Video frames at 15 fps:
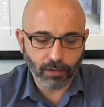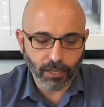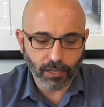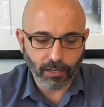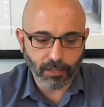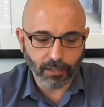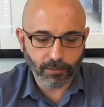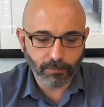
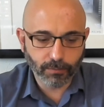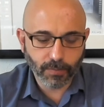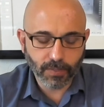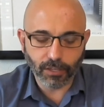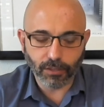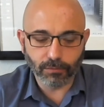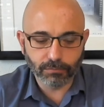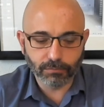uh,
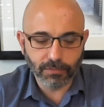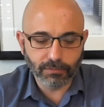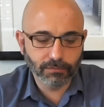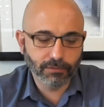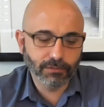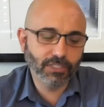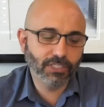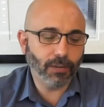you know
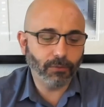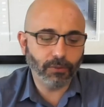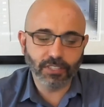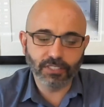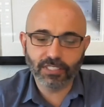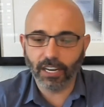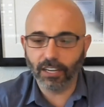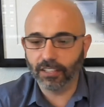suffering
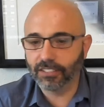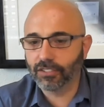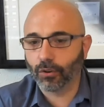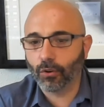in silence are